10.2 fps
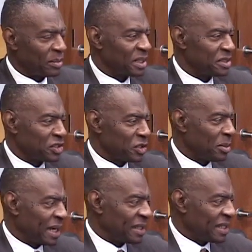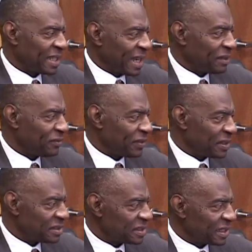mother to go back in the cotton
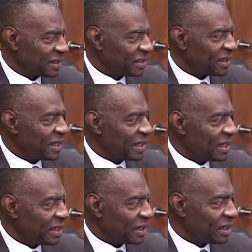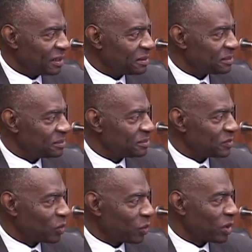fields there and
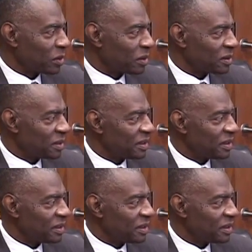work.